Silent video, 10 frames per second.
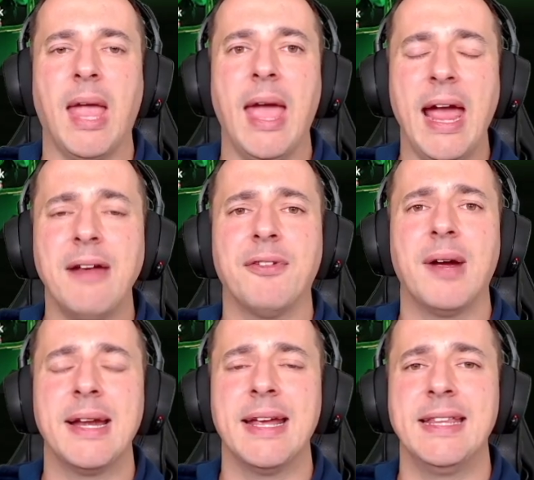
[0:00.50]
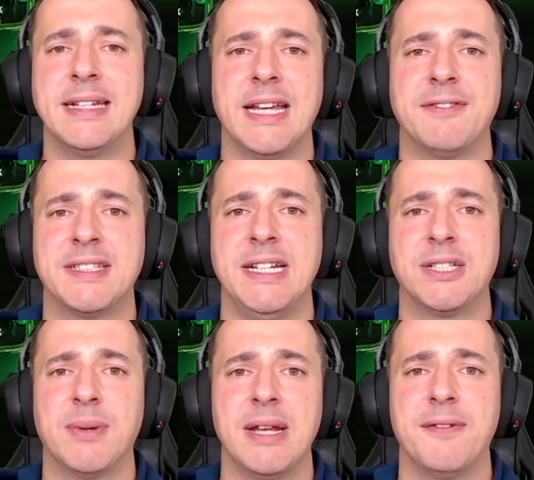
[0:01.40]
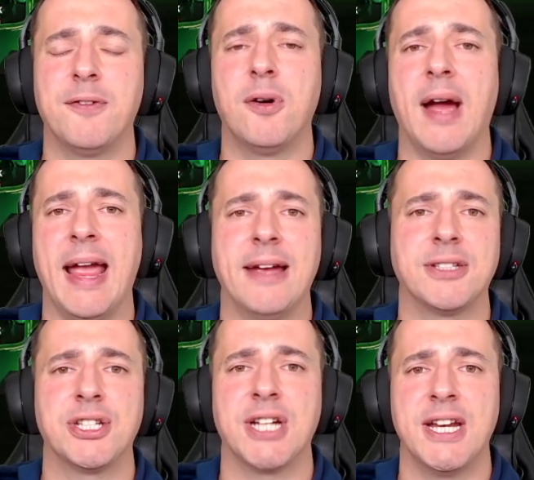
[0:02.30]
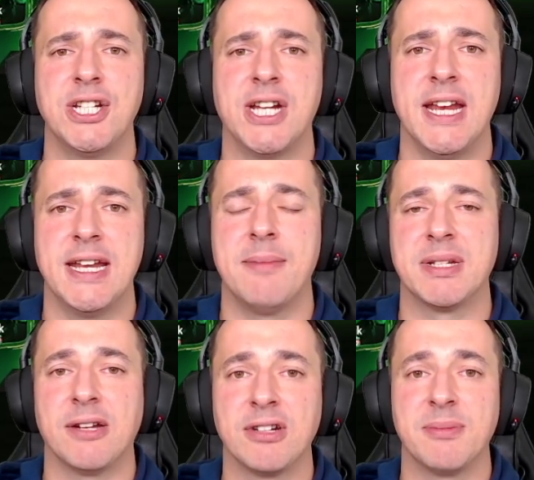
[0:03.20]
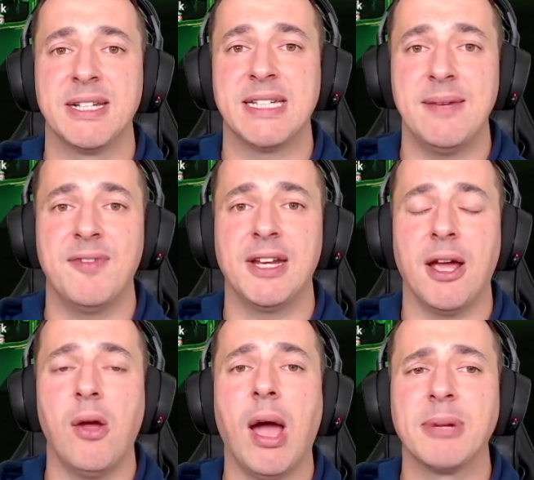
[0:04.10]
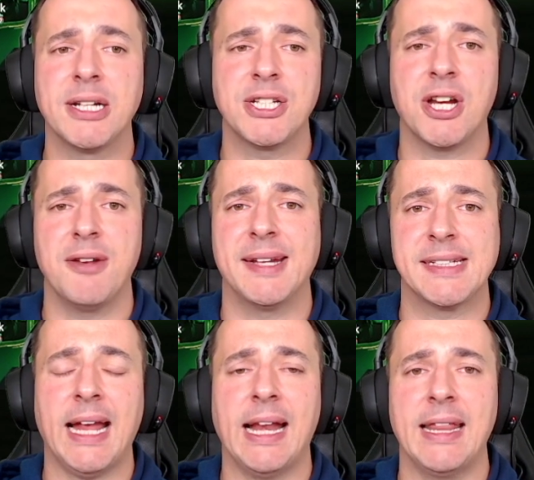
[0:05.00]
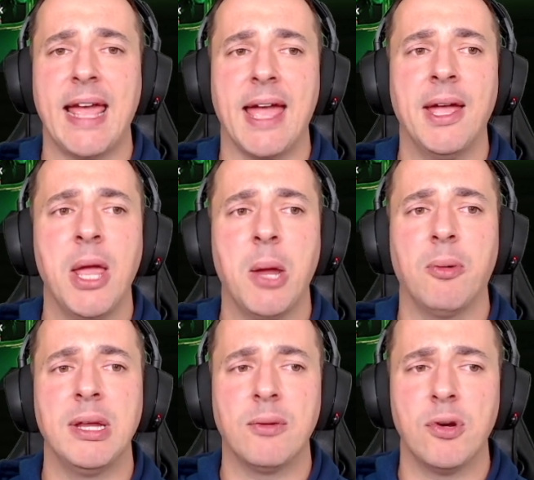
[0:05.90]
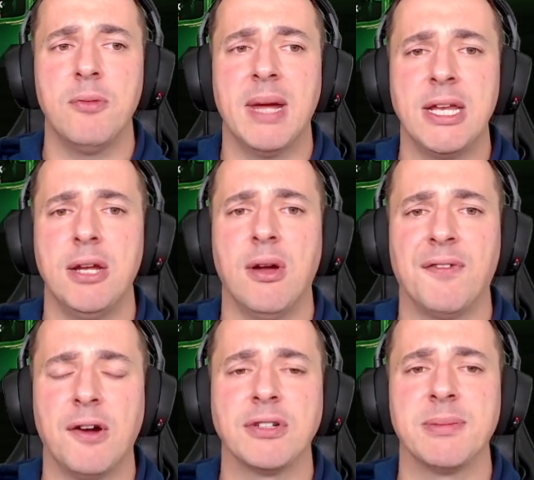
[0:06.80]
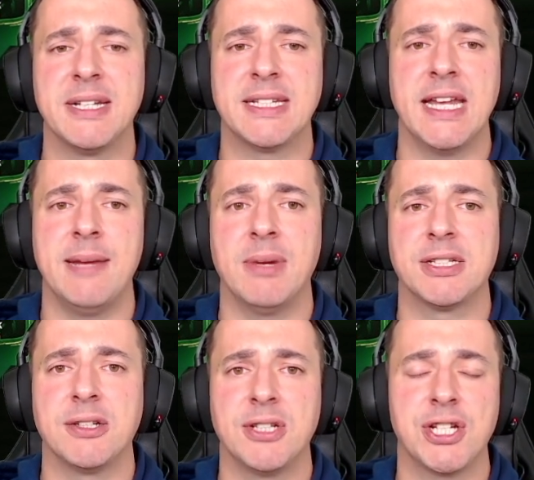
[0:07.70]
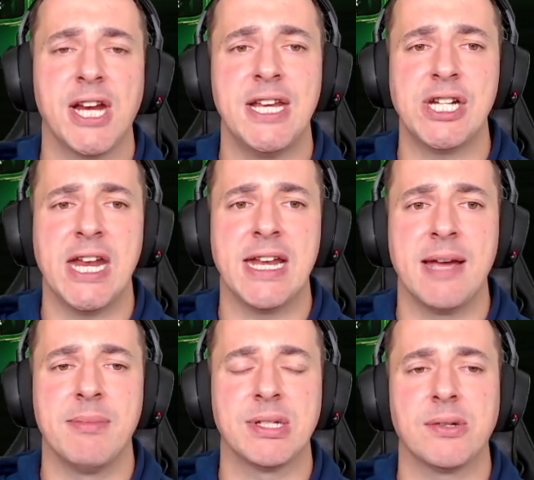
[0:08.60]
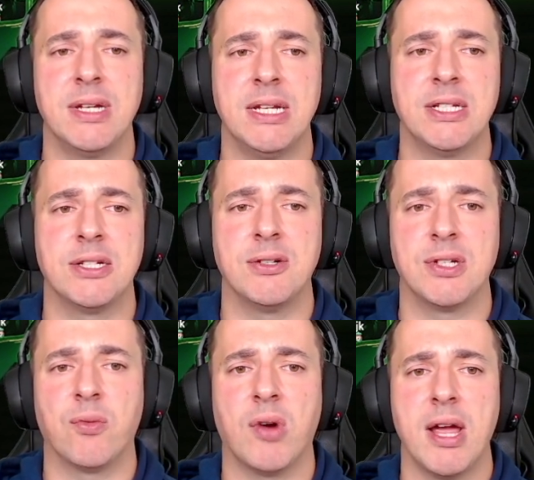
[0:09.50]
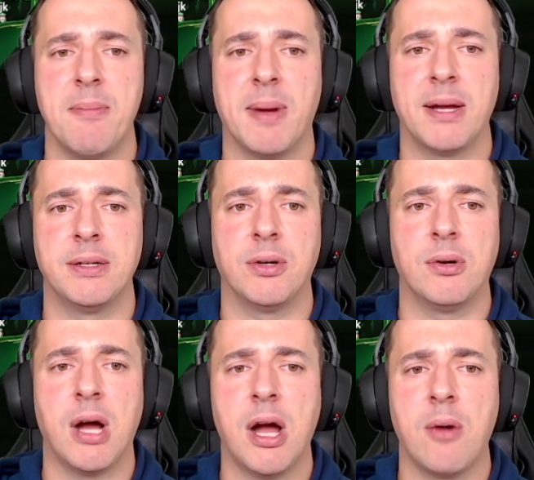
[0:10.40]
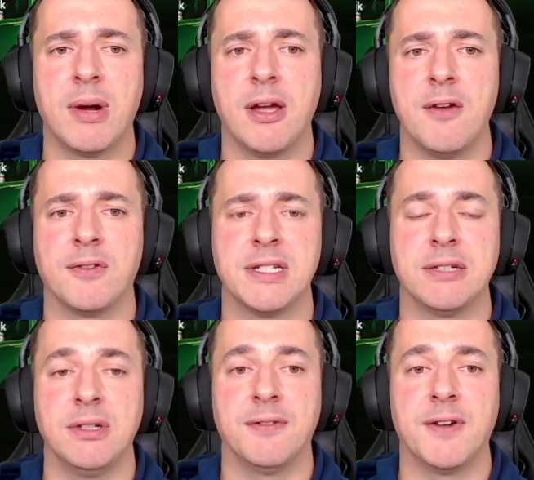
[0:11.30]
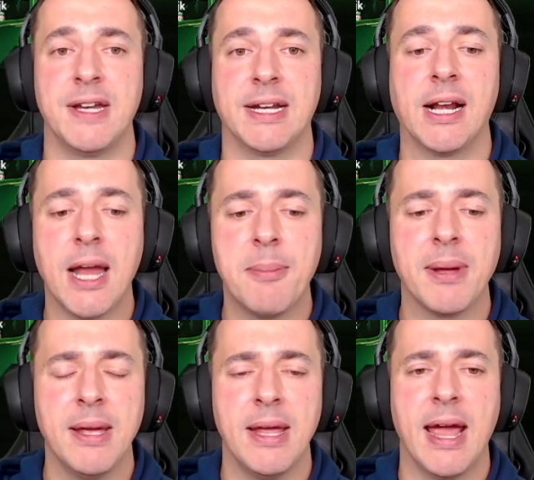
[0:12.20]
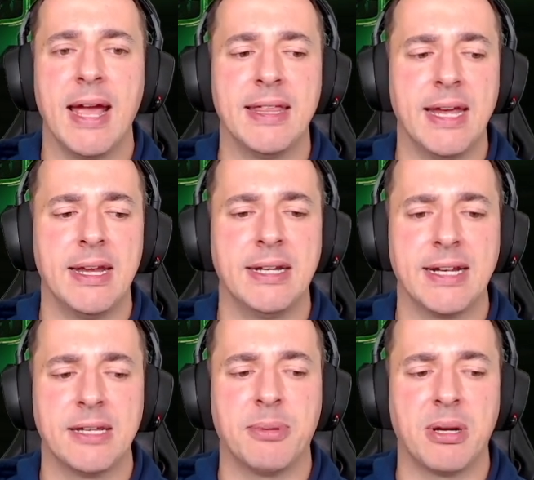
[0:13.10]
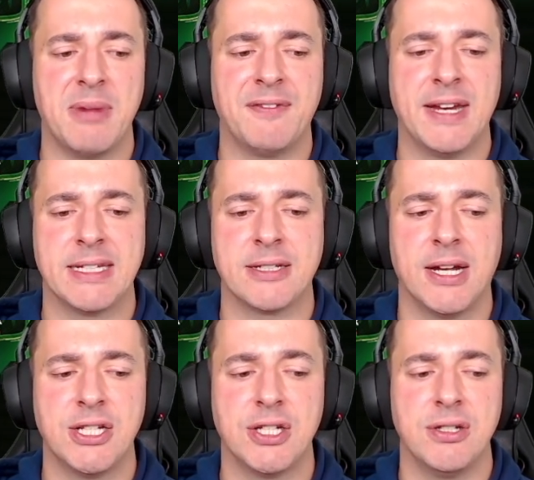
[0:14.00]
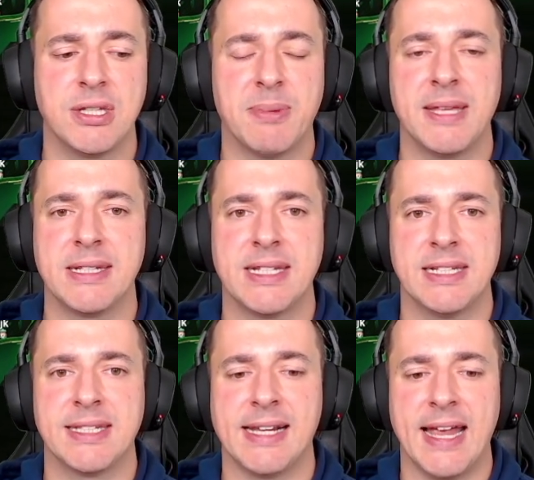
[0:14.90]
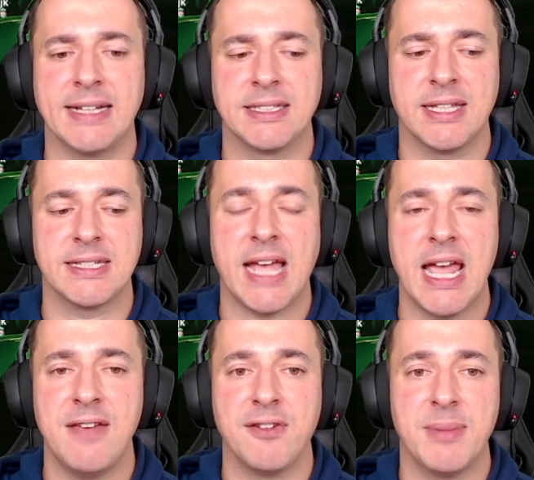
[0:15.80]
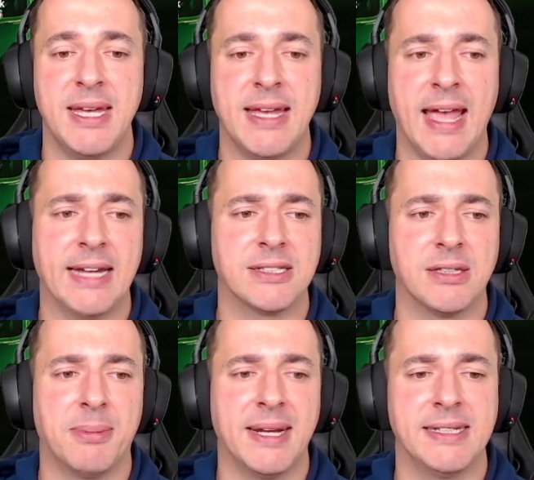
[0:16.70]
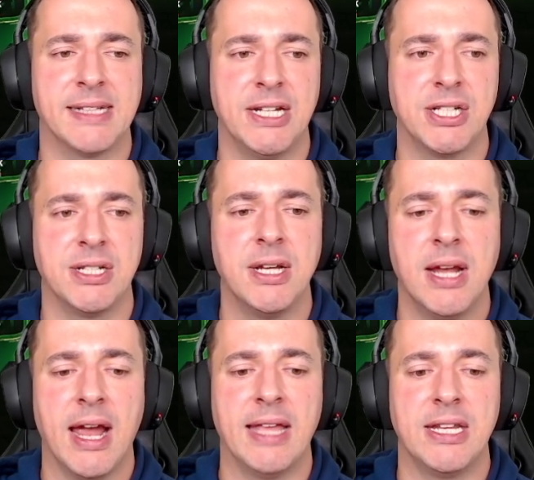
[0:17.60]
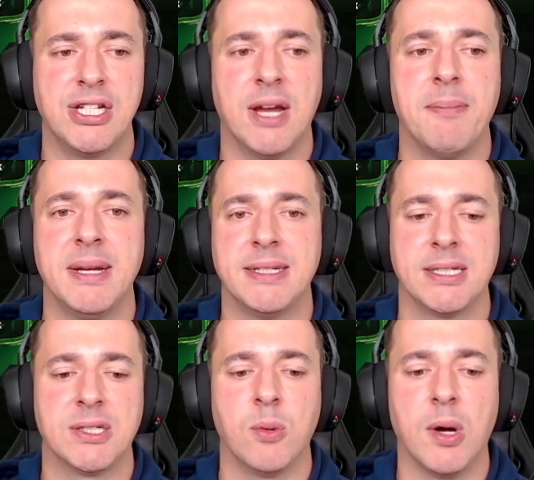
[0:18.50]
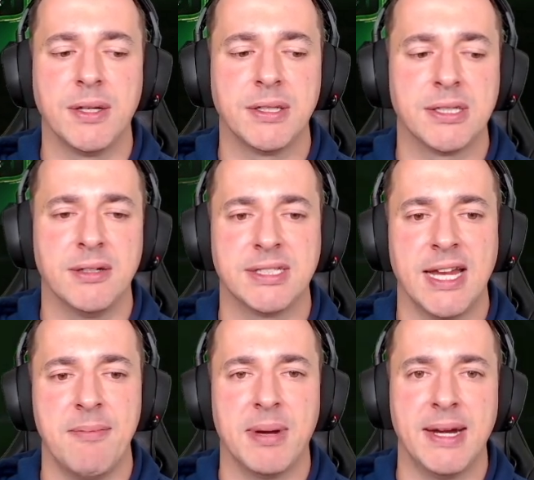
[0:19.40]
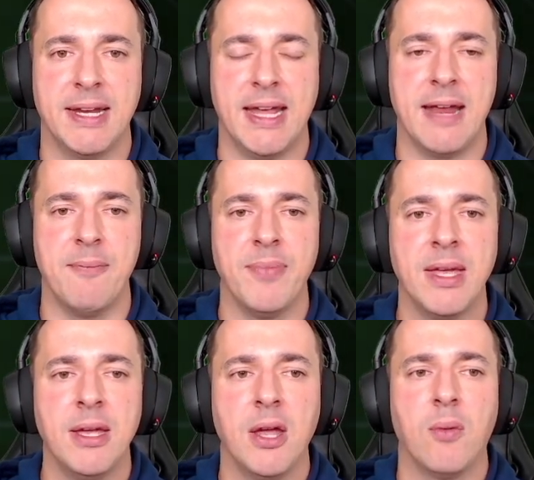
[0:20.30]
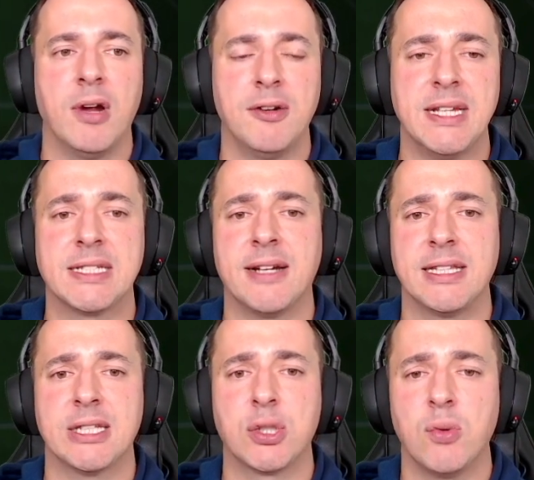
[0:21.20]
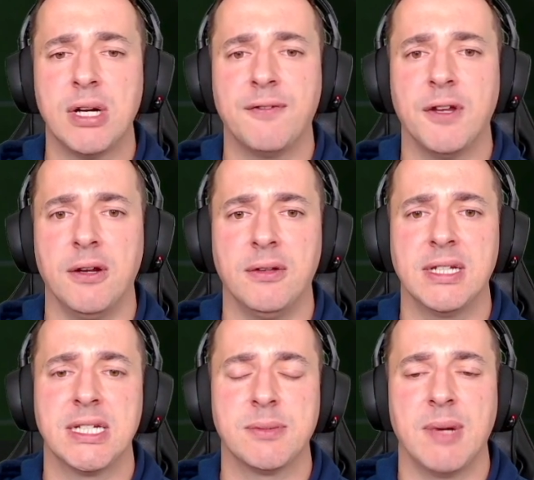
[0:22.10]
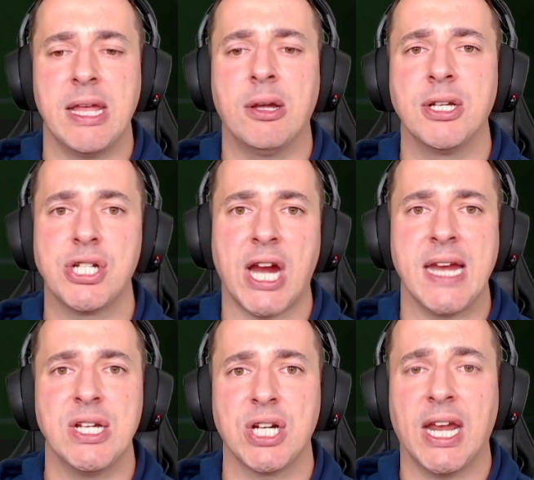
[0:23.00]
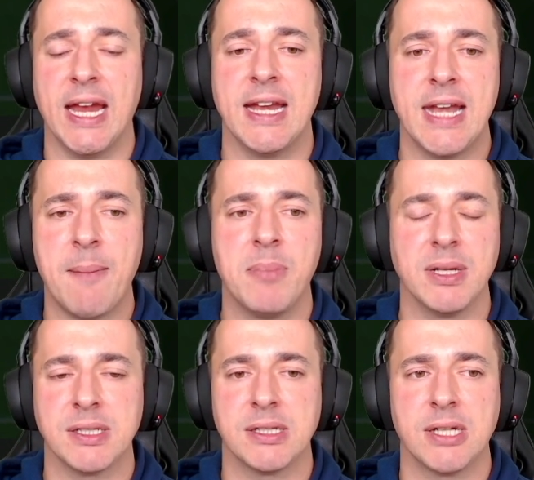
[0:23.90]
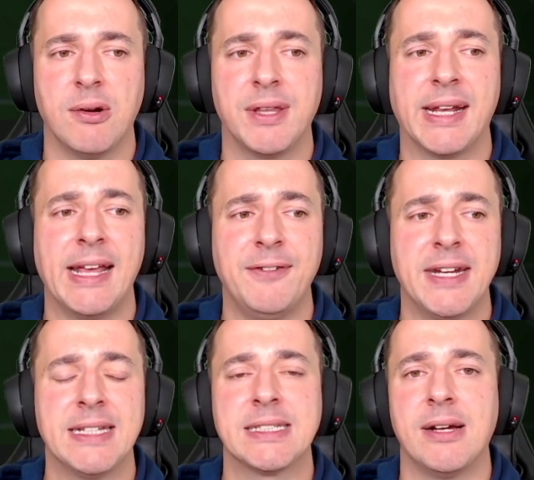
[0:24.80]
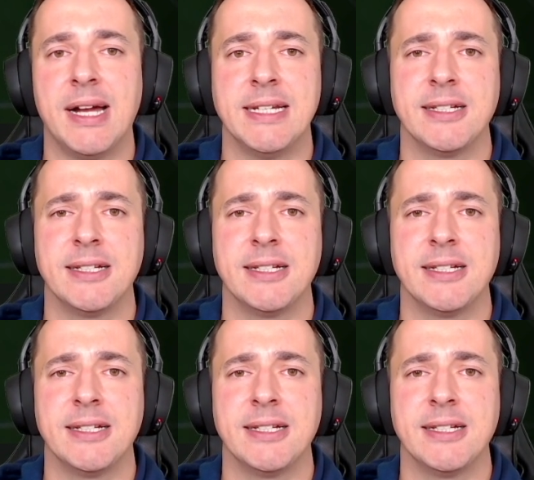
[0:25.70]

Hey everyone, in this FC24 How to Change Kit Numbers Ultimate Team video, I'm going to show you exactly that. We're in the root menu of Ultimate Team, so to change kit numbers, all you need to do is right button or R1 over until you find club, and then down the bottom left hand side, choose the button that says select, so that's A for me, X on the PlayStation, and then jump into squad, so same button again. When you're inside the squad view, this is where you can change kit numbers. So on the left-hand side,